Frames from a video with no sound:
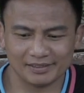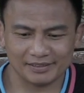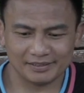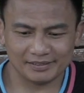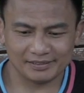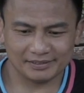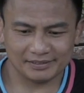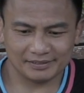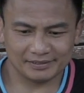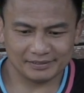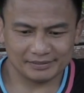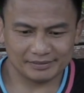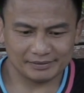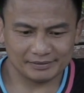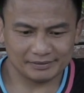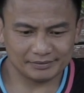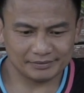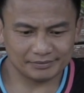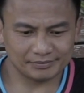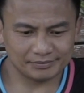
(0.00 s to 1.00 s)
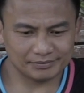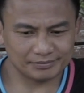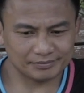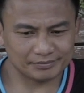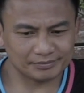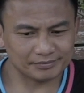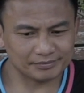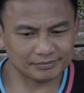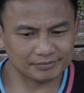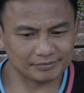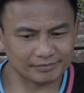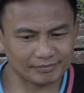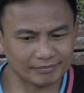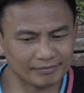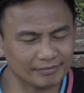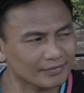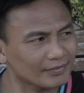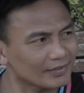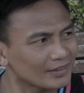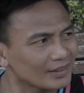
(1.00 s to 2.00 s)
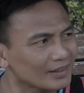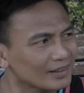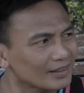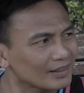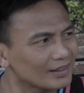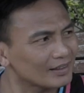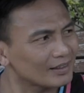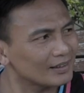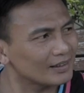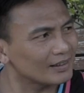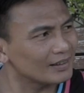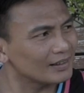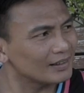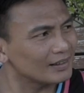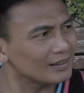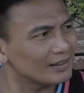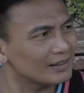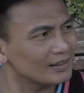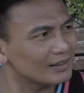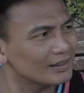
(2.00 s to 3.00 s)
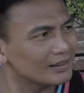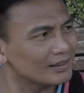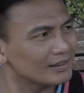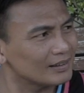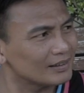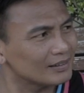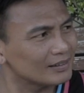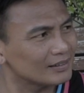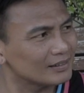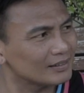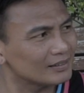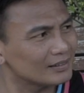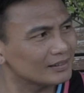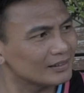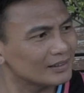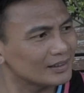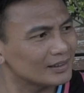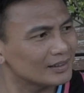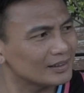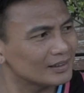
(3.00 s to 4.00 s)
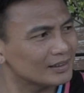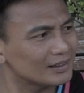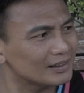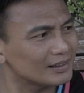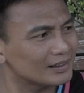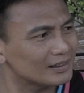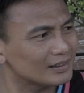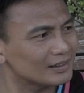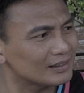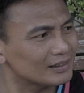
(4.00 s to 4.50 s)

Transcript: [no speech]